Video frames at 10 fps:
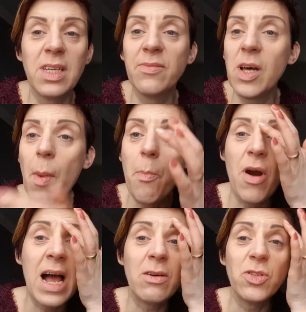I've done my
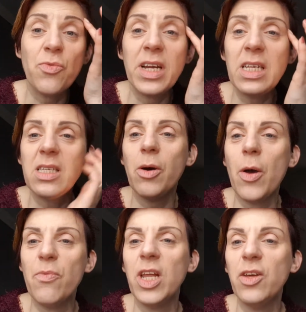brows already, so
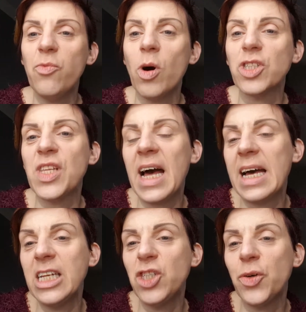hopefully you've watched that
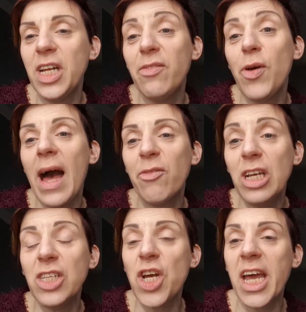and enjoyed it. If you
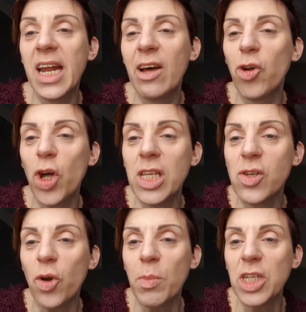haven't, check it out, it's
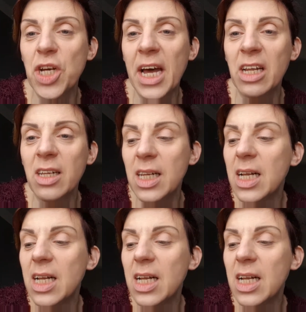on my channel.